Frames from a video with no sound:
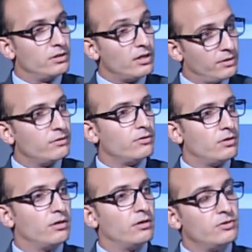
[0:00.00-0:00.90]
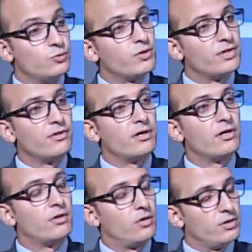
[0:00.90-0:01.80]
done during
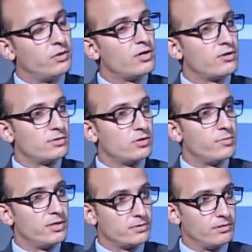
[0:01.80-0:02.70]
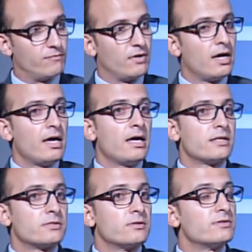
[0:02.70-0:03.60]
the integration ceremony itself. Mm-hmm.
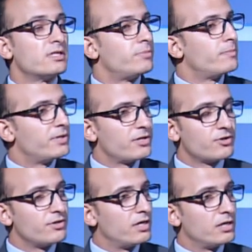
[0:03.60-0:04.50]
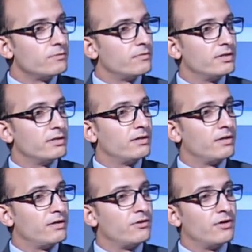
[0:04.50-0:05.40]
So the preparation now
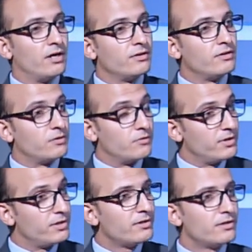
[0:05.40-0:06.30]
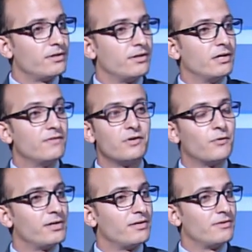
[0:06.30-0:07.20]
is undergoing.
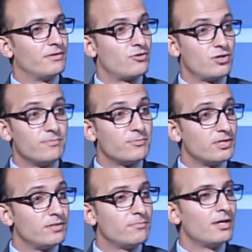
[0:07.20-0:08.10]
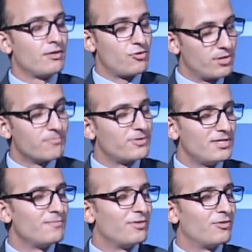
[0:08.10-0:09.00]
everyone in GEM team, GEM
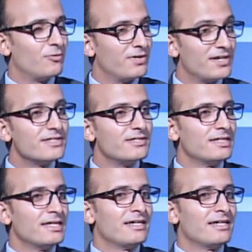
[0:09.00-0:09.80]
team is already